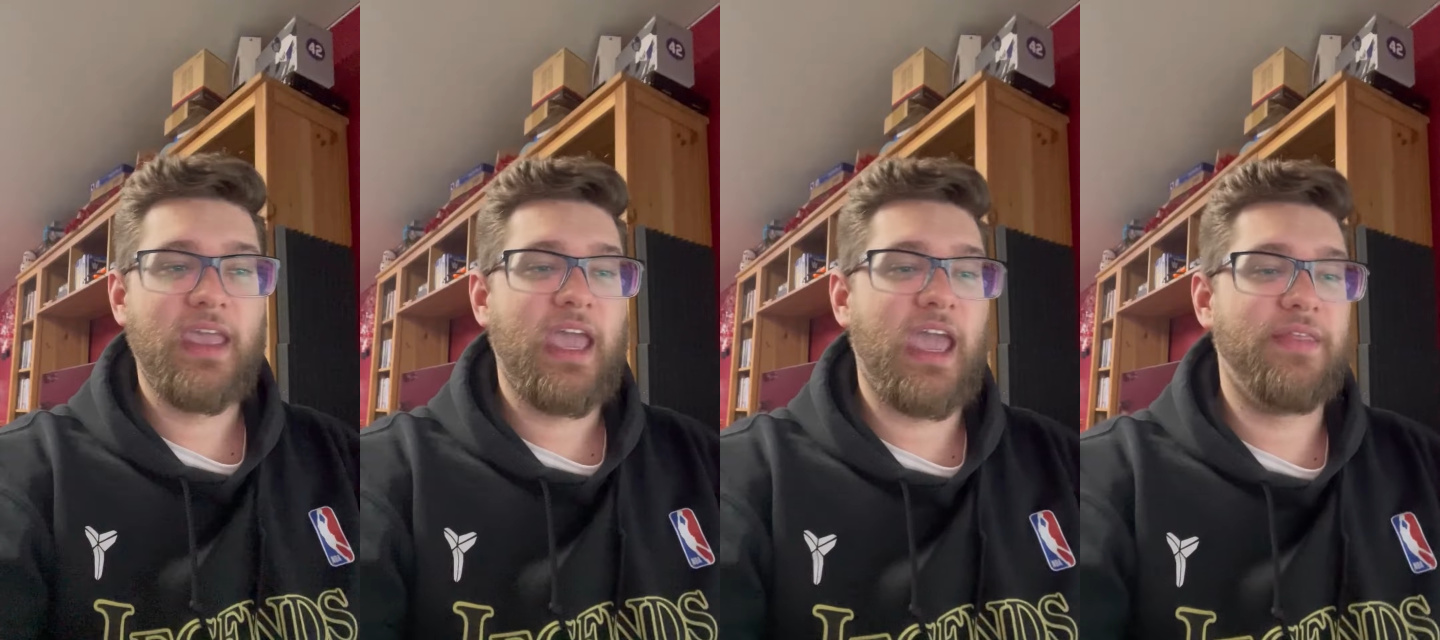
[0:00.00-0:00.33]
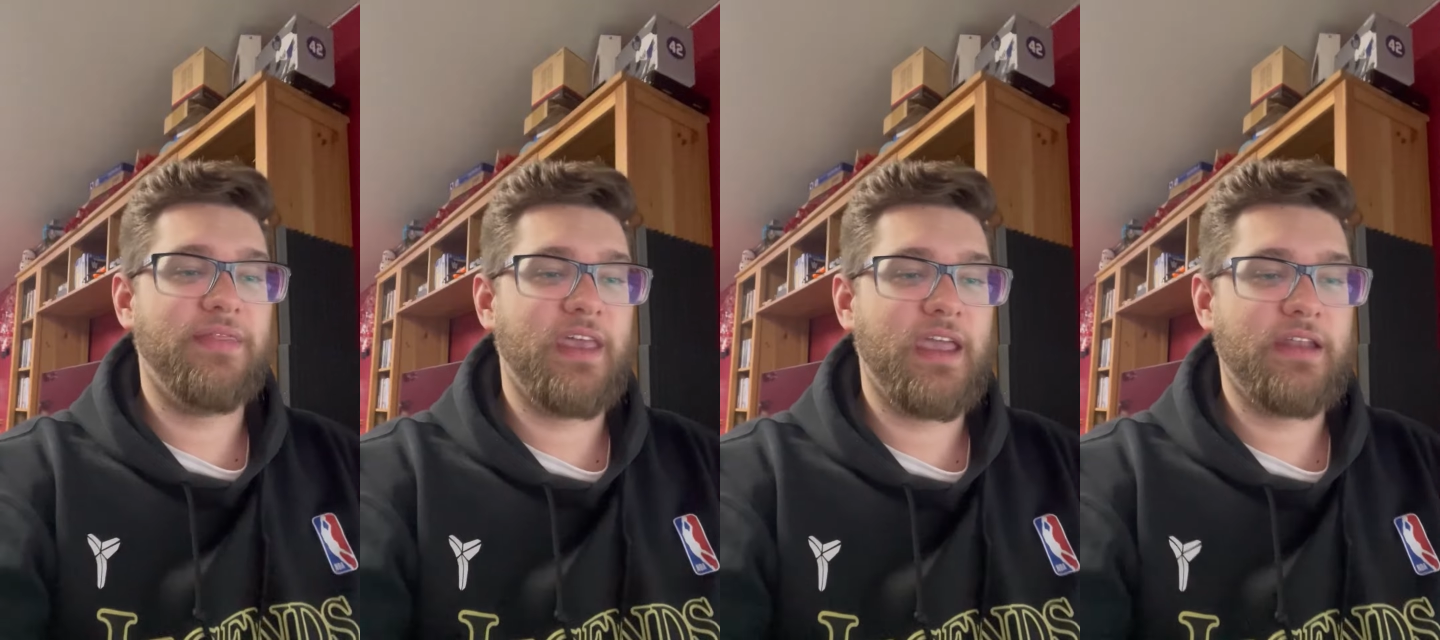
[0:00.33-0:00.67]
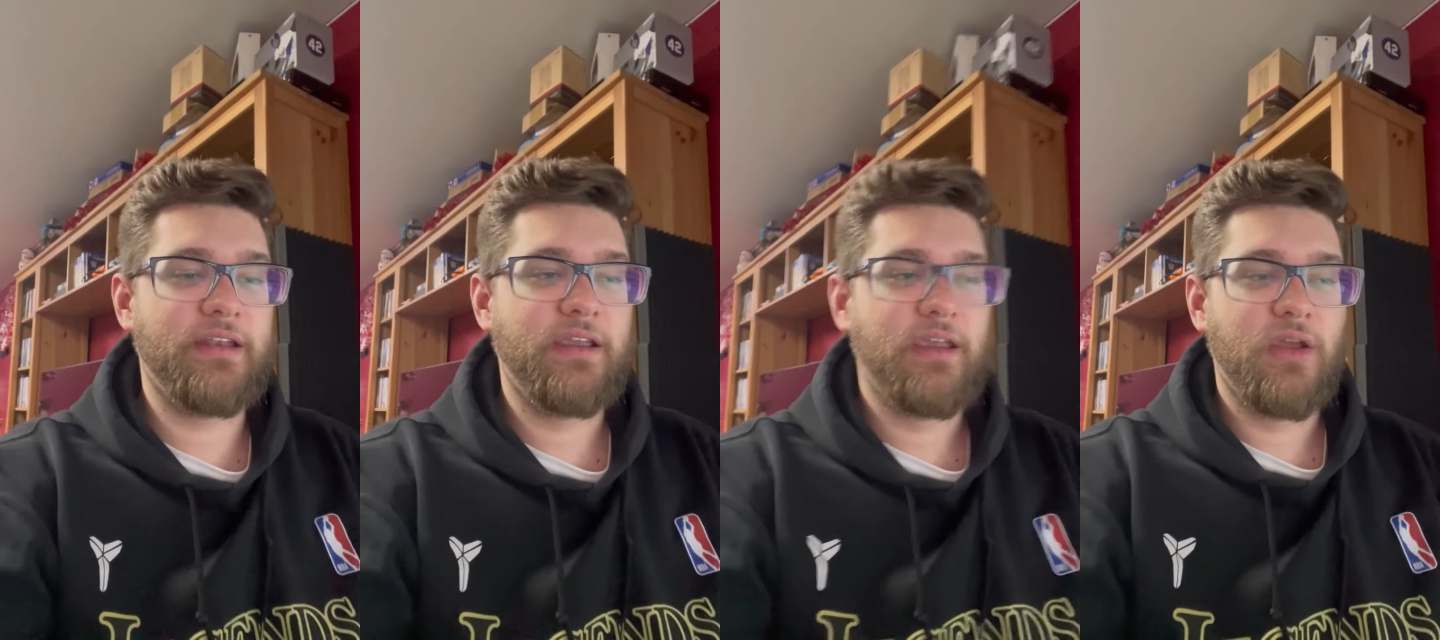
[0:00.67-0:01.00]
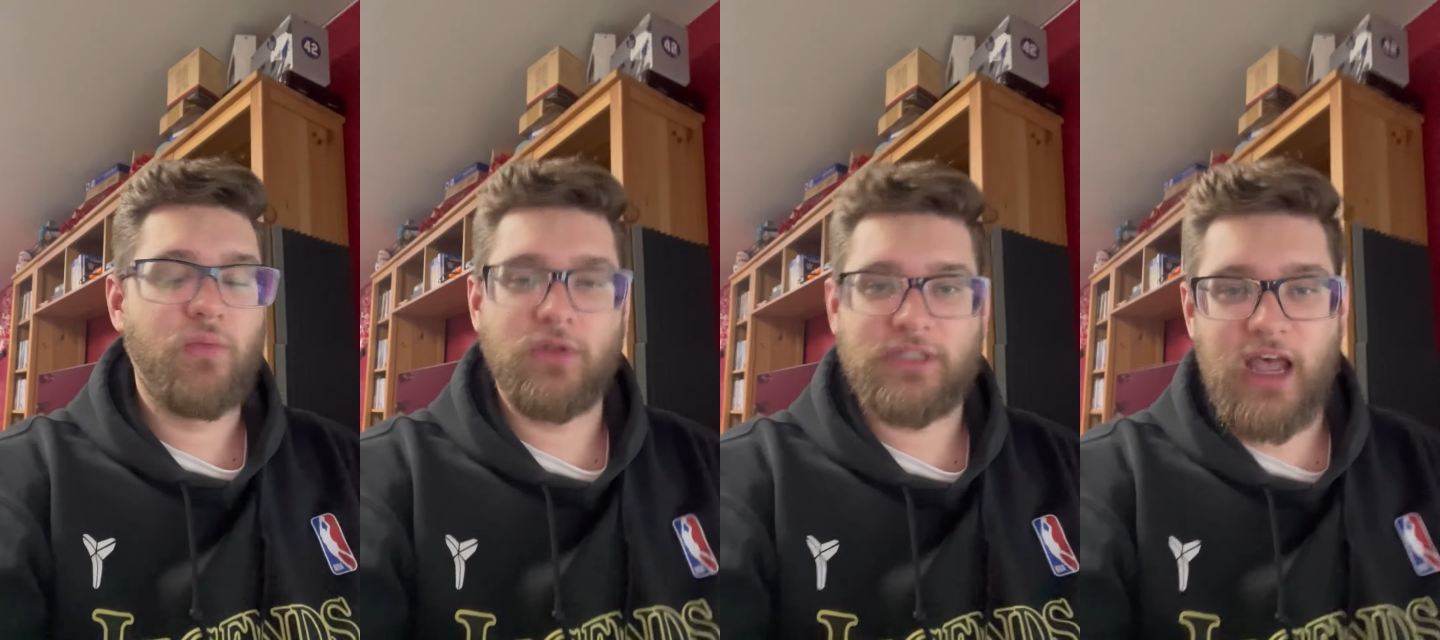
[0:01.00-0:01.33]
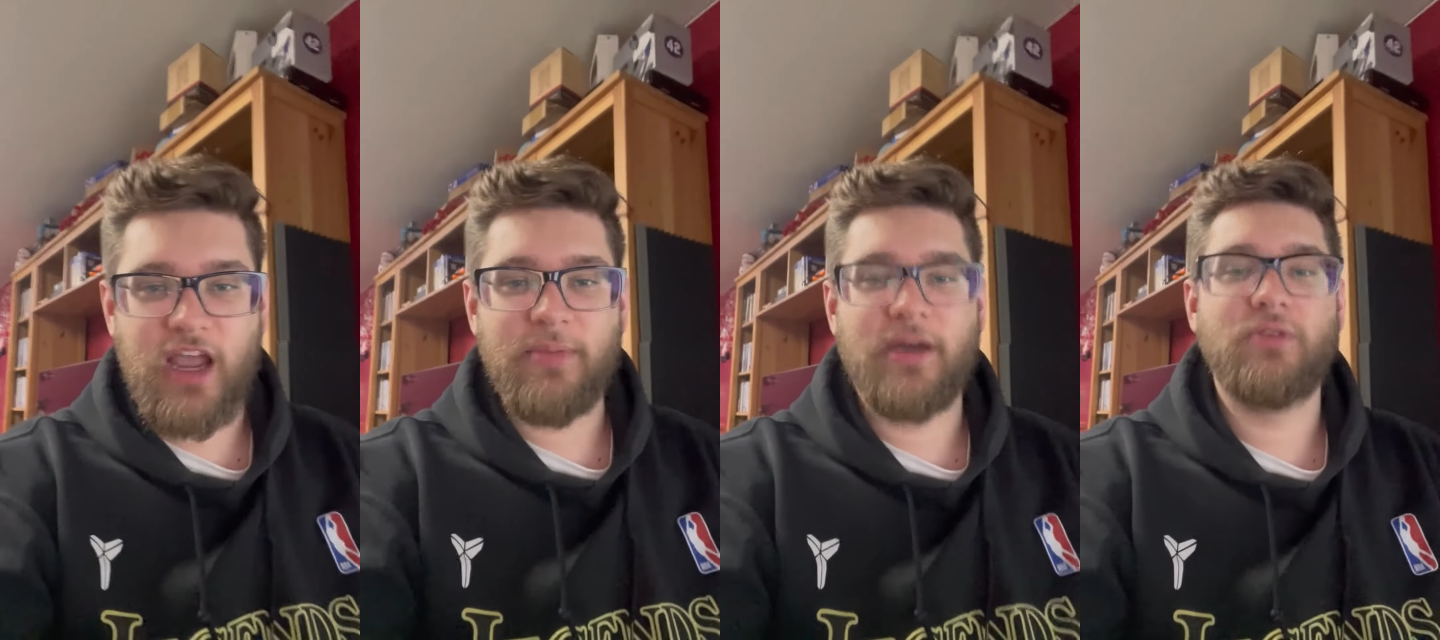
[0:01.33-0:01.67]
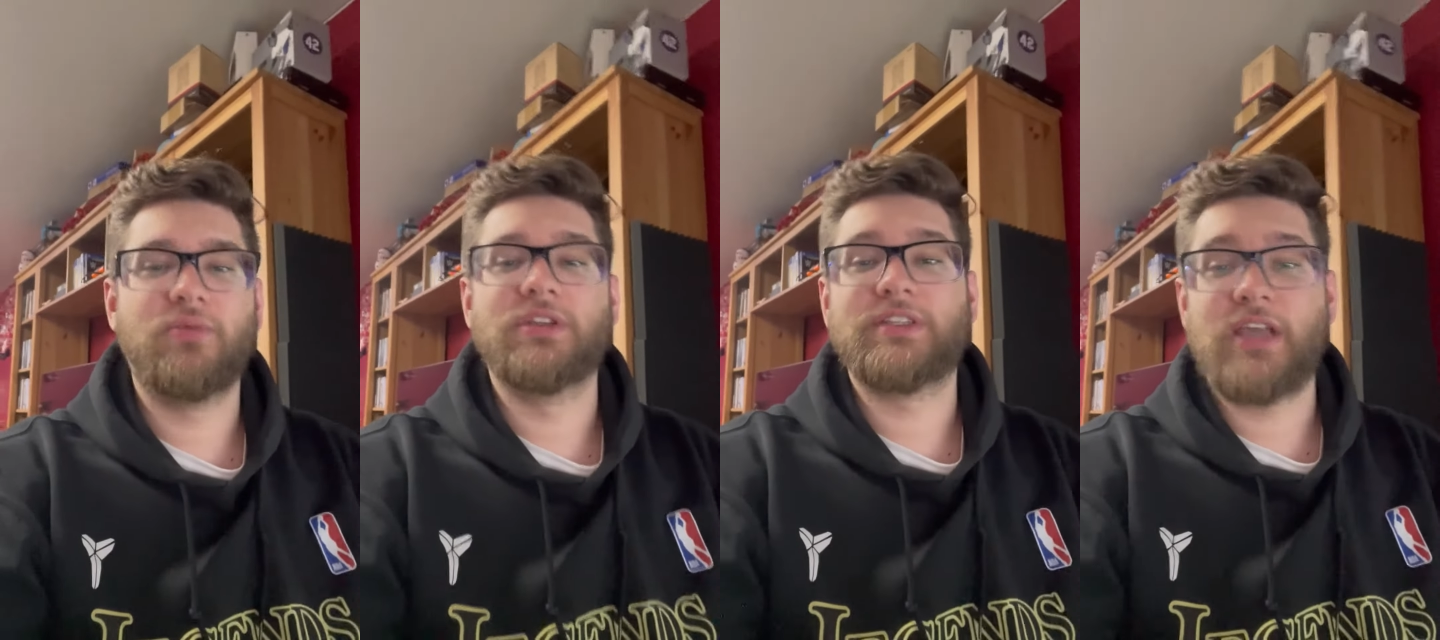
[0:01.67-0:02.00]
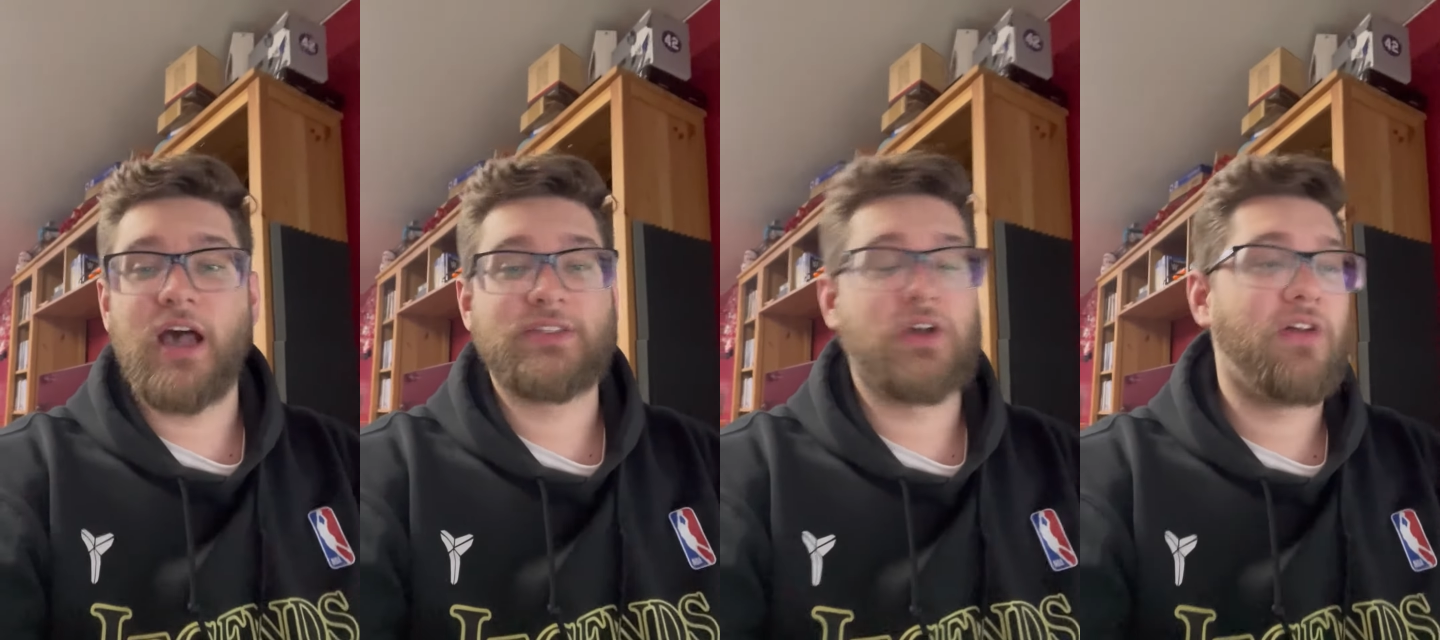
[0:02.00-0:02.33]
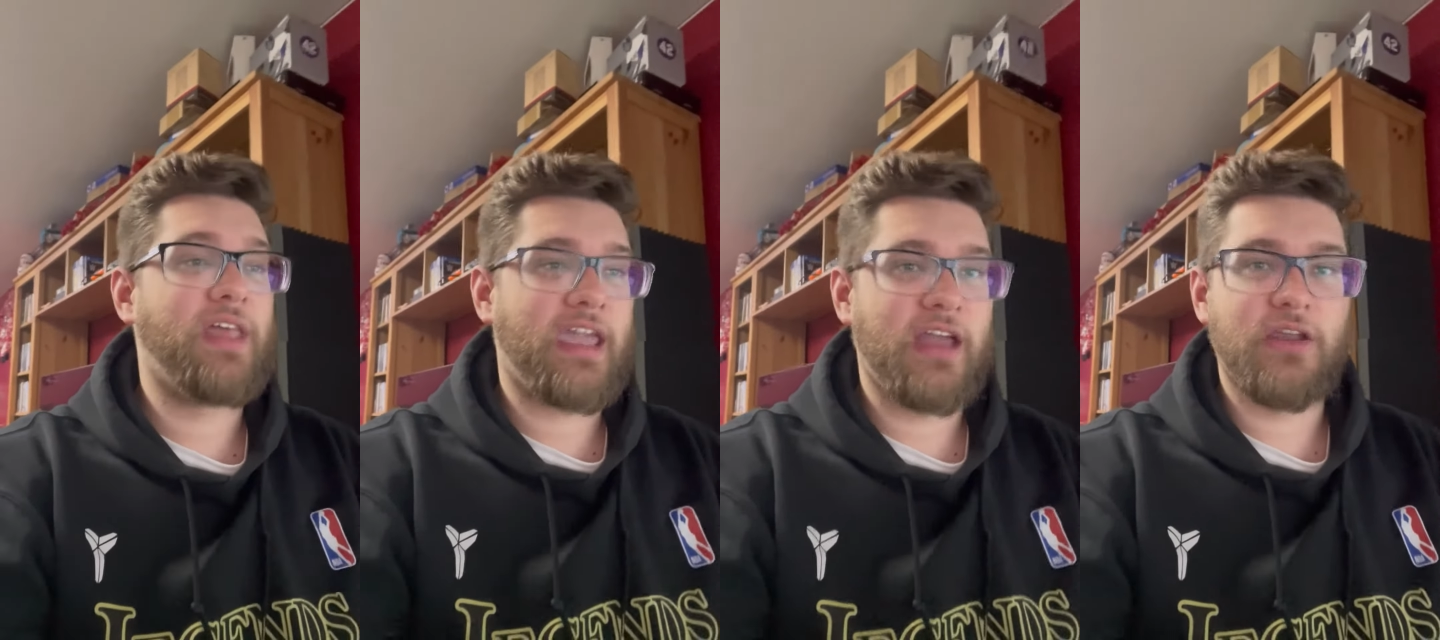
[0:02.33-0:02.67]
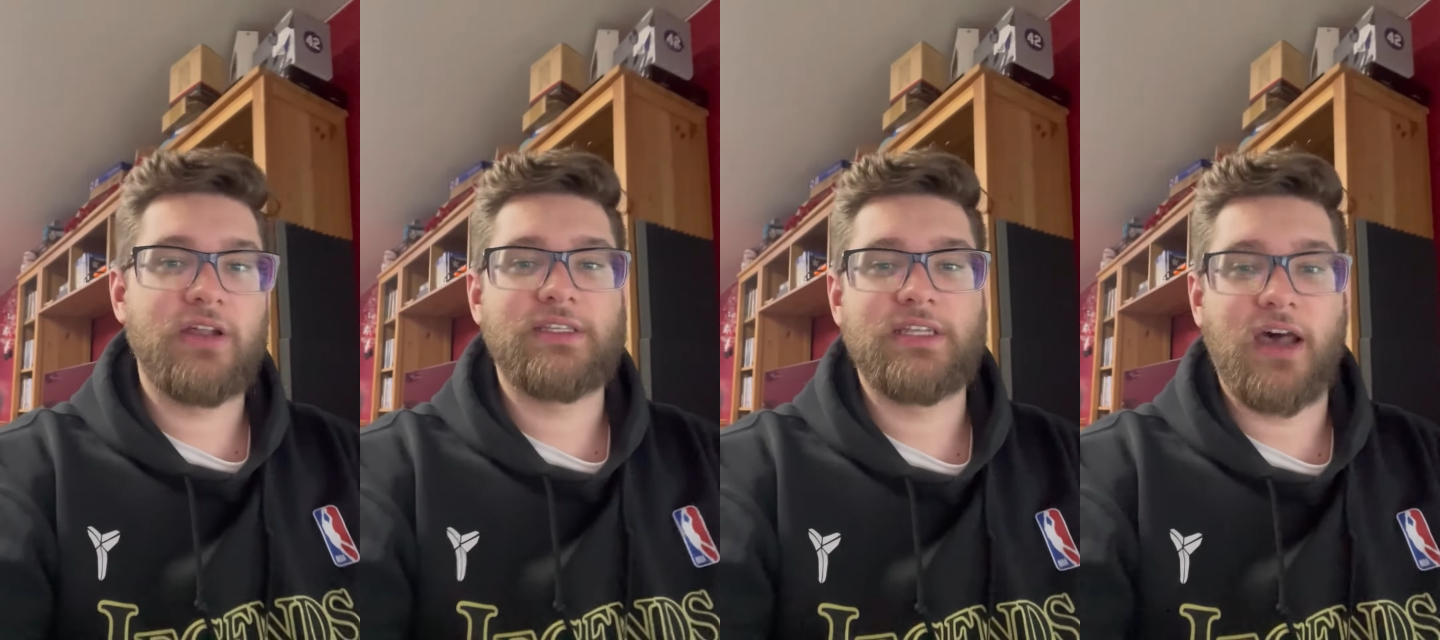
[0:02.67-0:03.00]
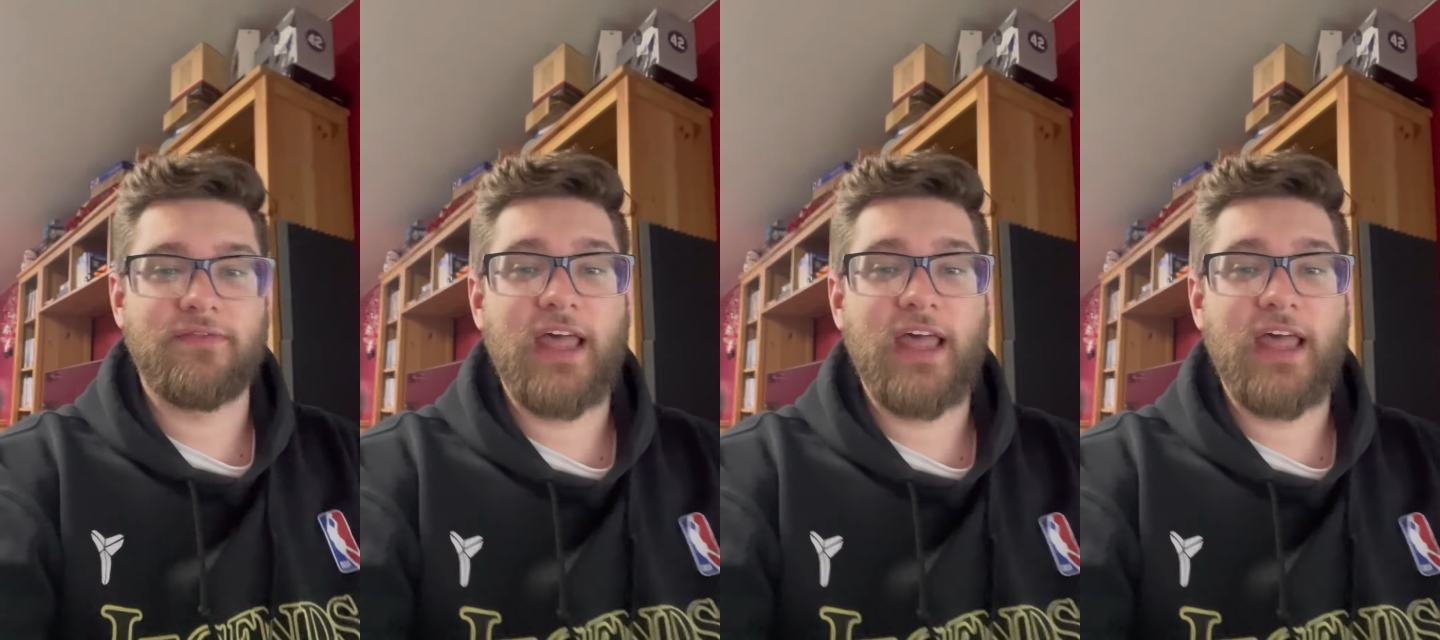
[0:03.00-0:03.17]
and then we'll talk about it, we'll discuss all that kind of good stuff.